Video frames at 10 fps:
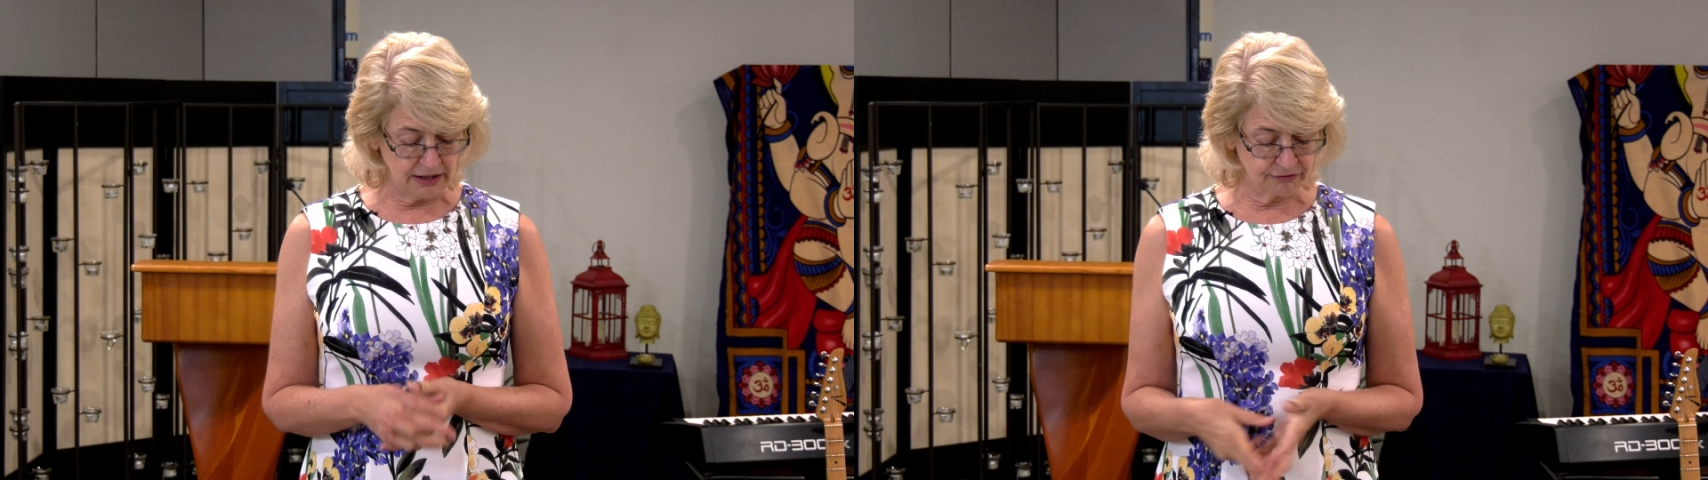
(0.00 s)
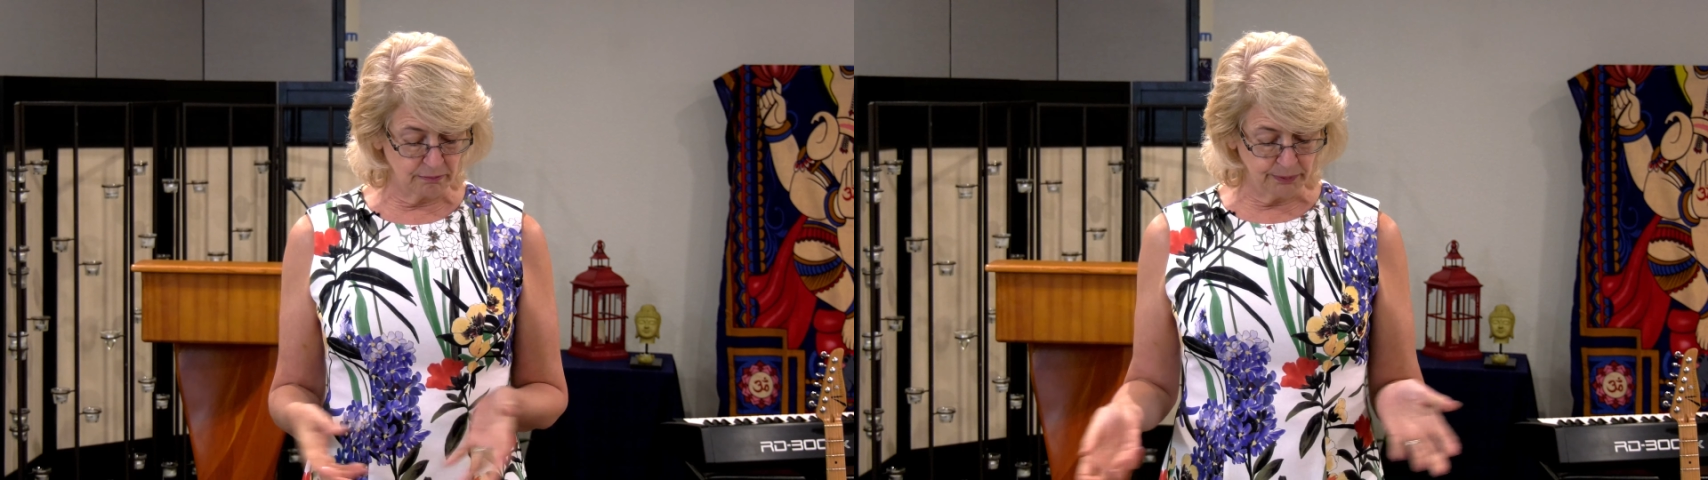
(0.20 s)

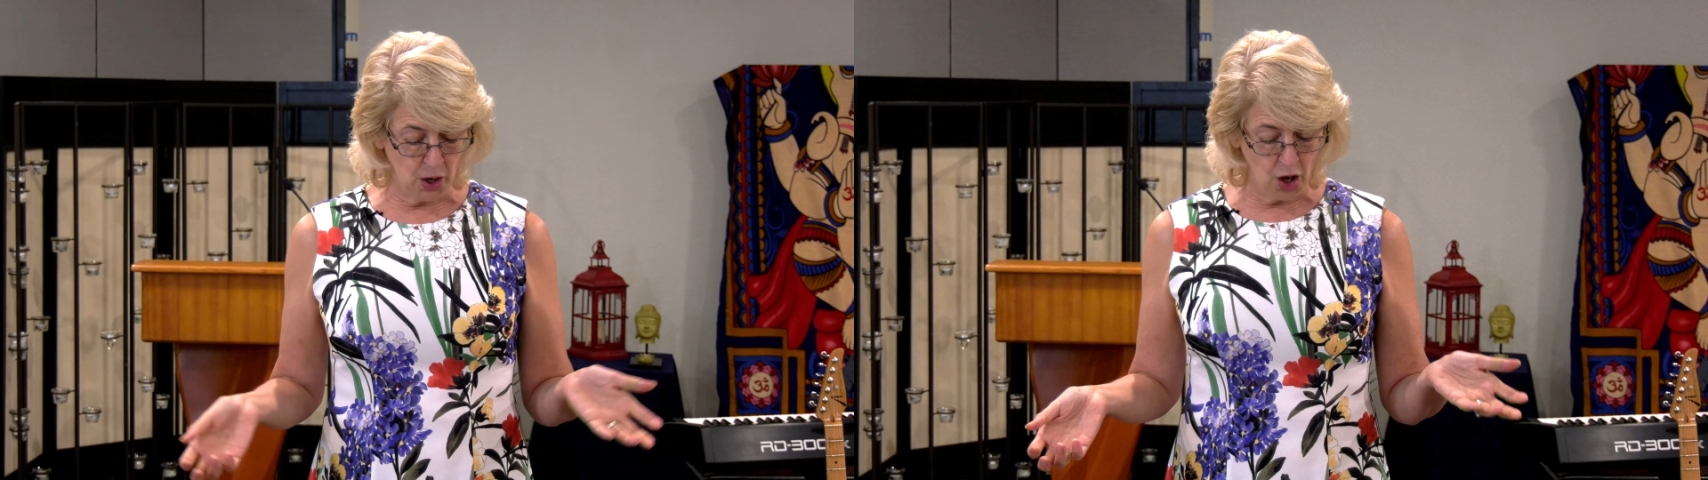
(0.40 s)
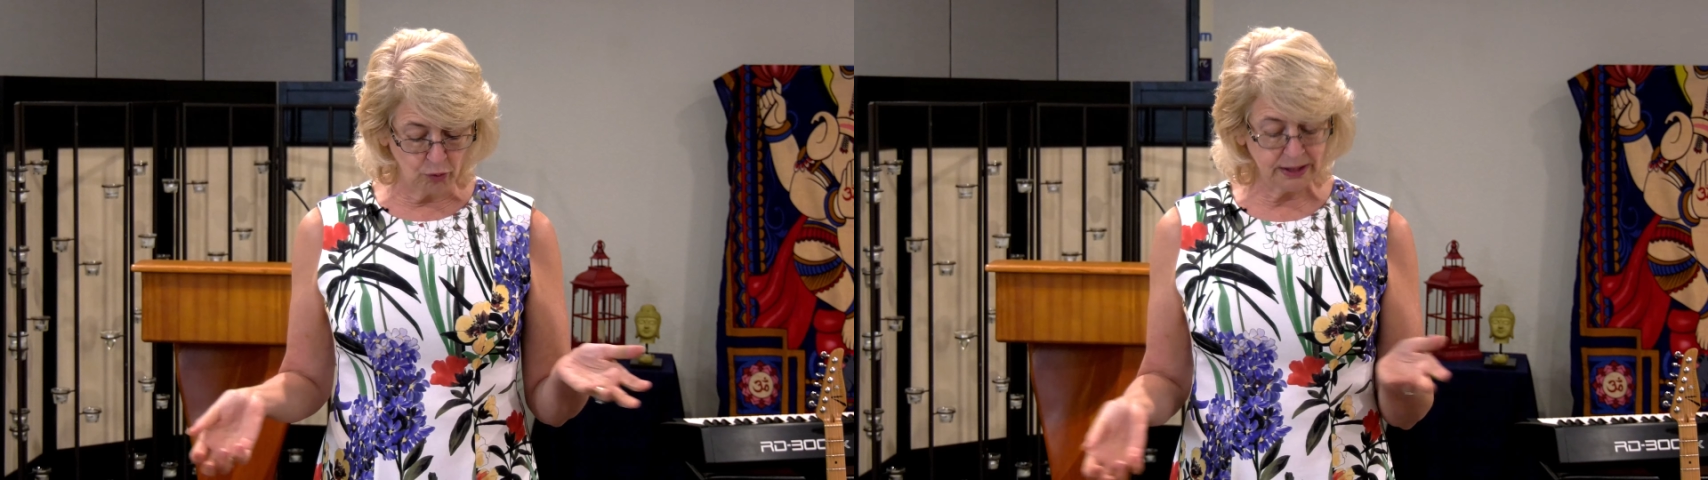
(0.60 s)
And from
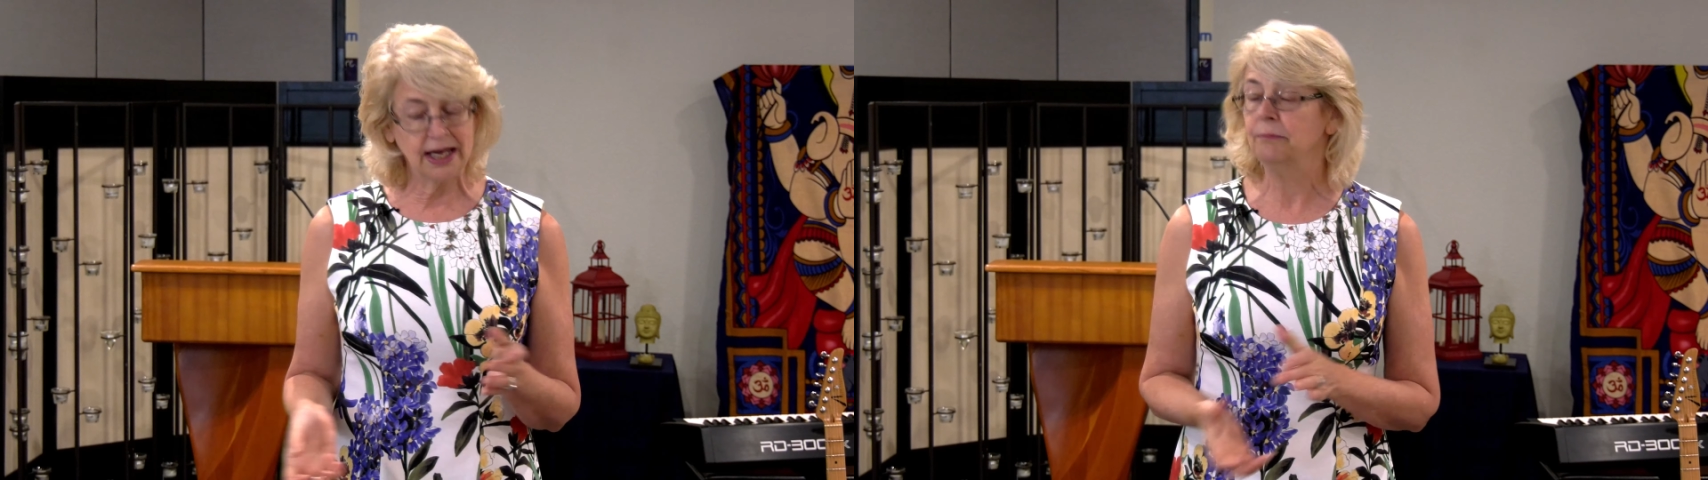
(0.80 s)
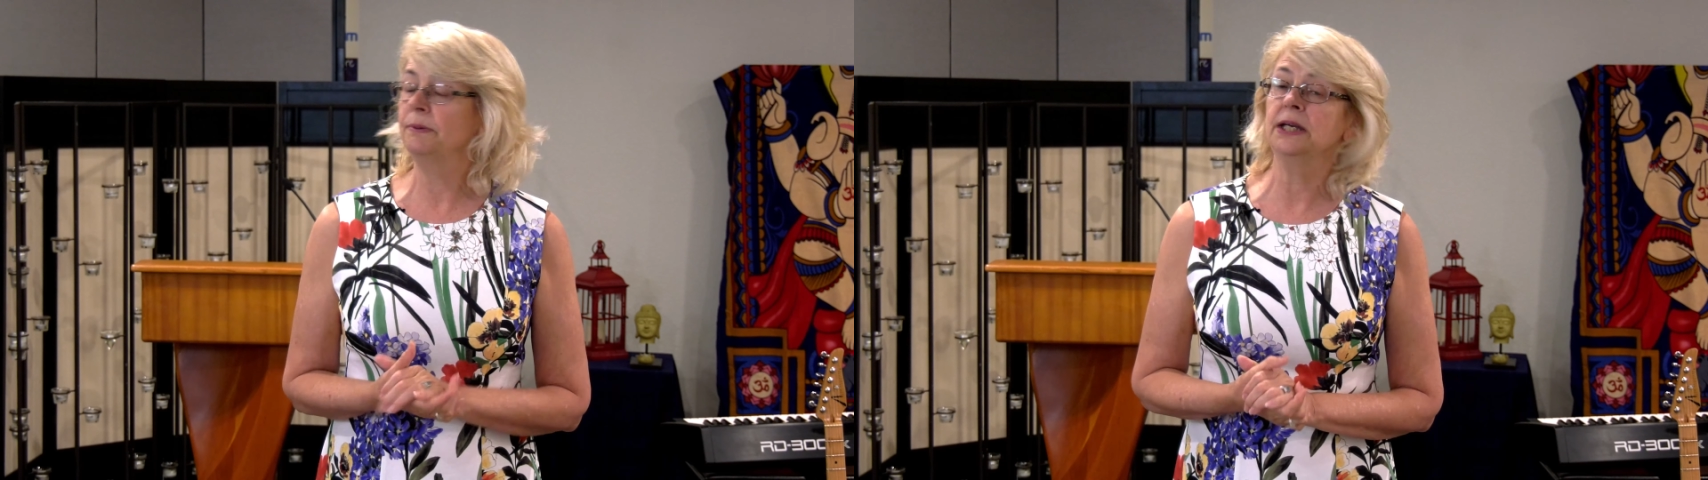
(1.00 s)
Paul, we
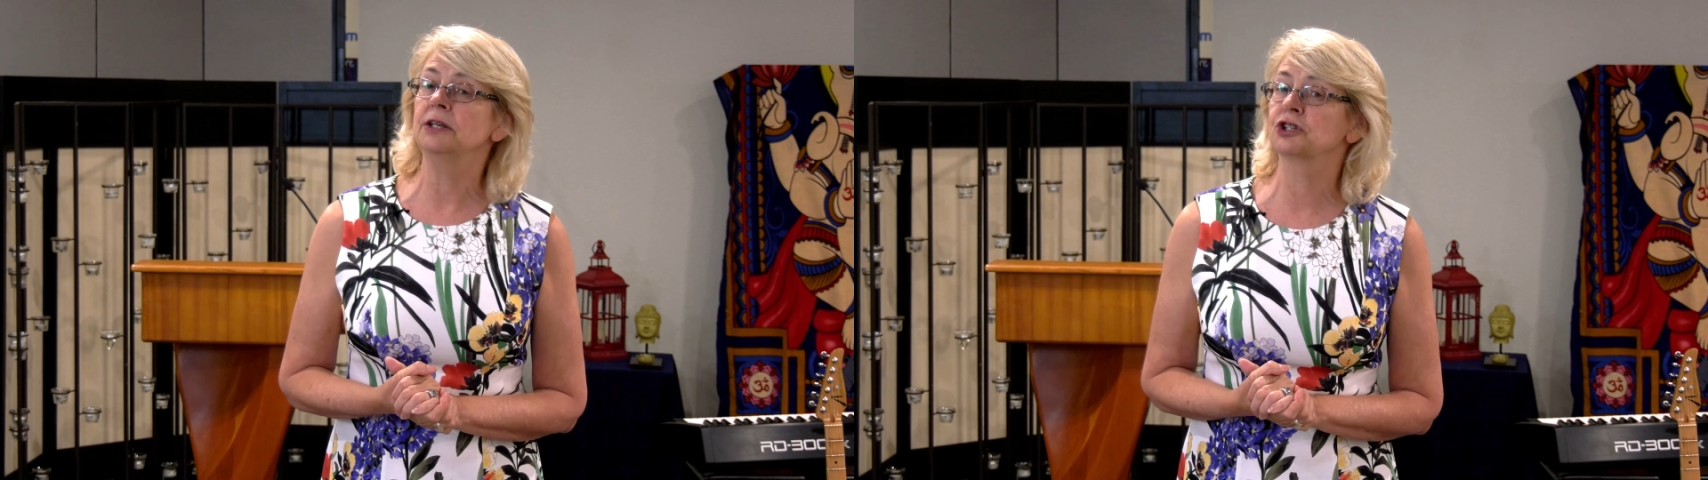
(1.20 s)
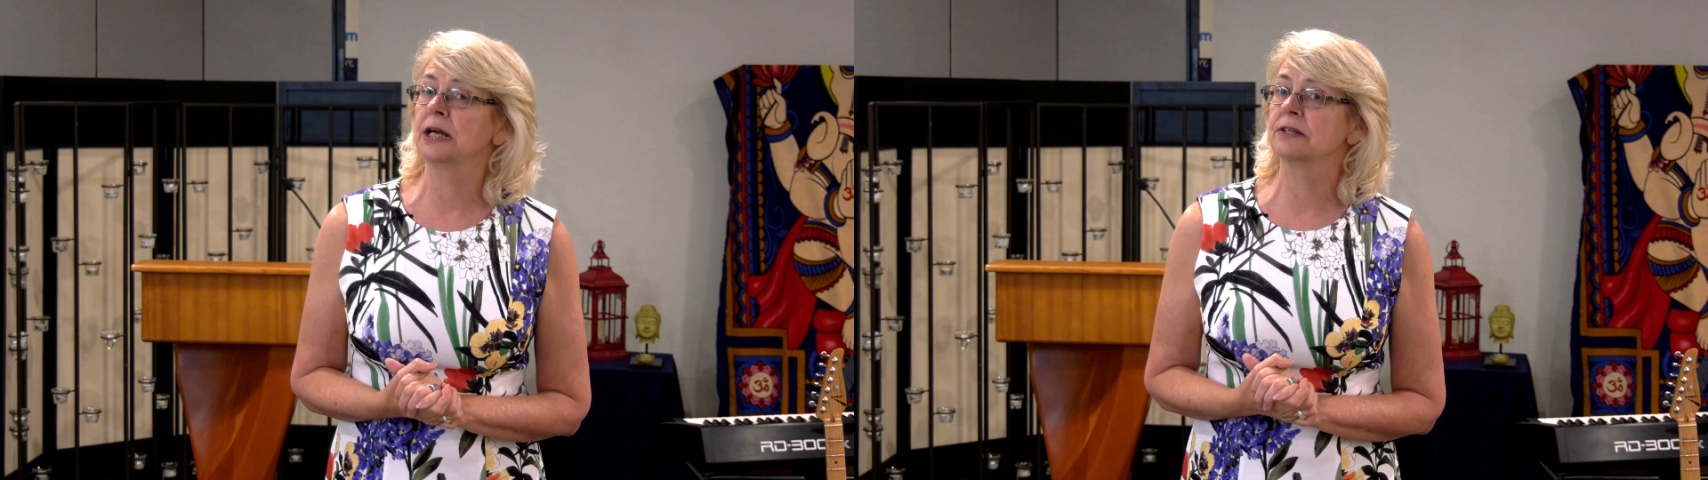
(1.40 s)
get
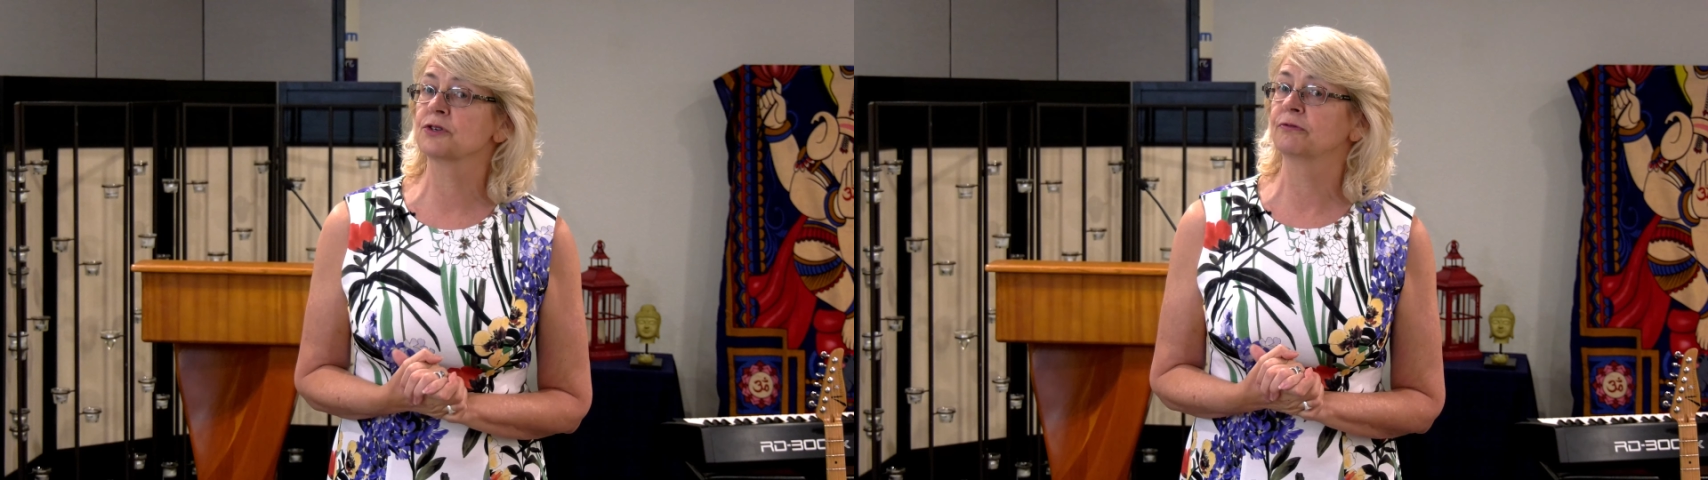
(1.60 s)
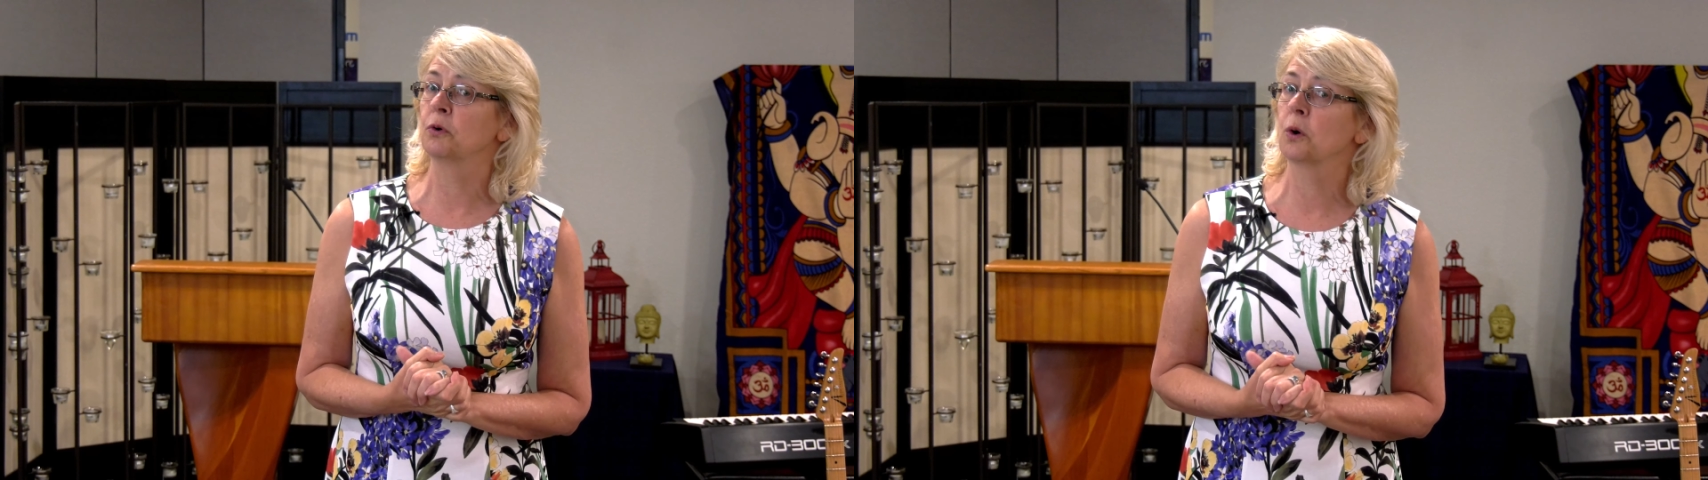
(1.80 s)
be
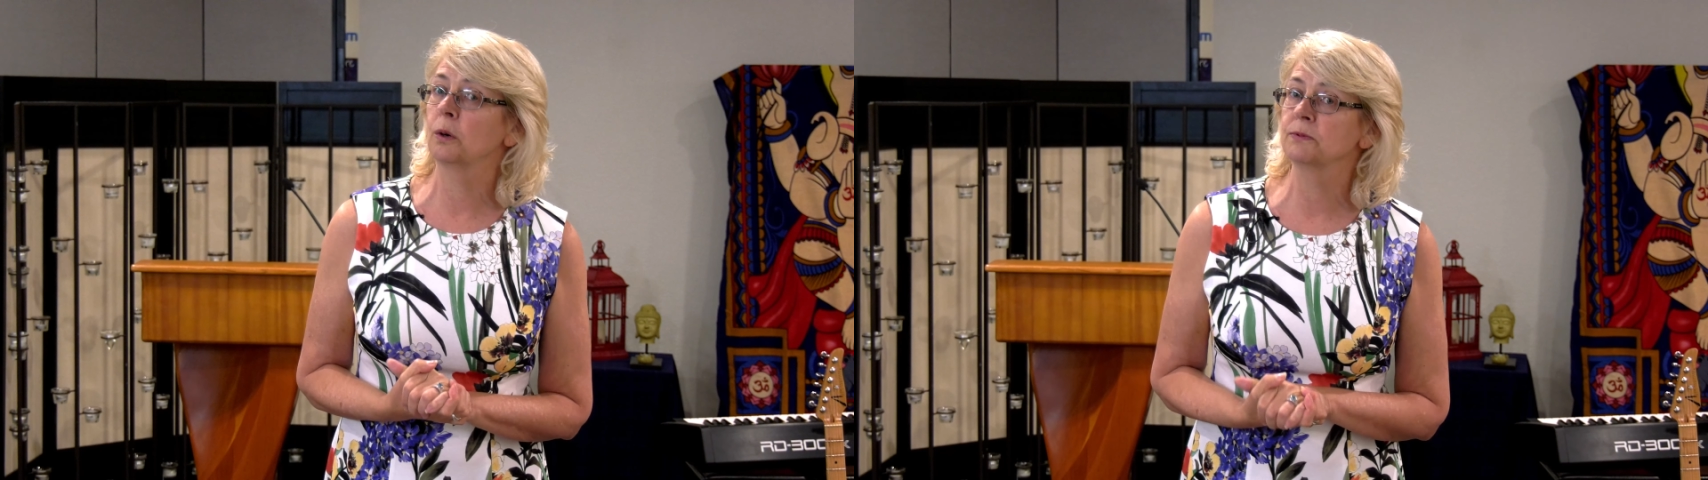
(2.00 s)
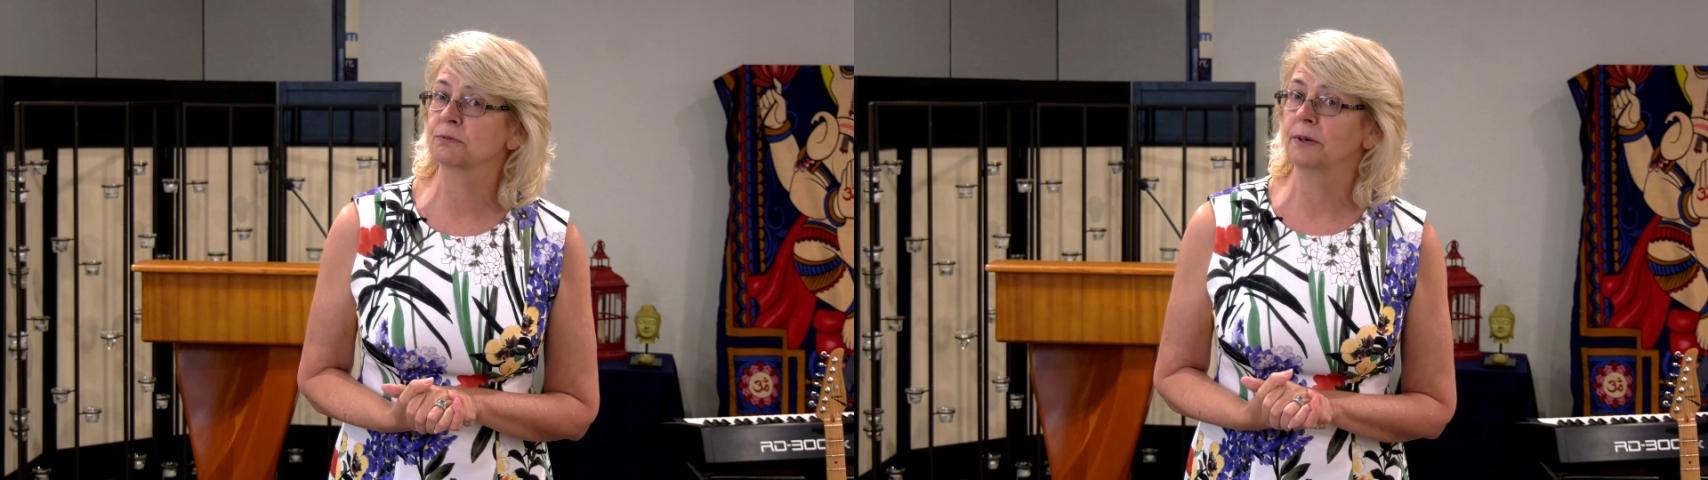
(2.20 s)
transformed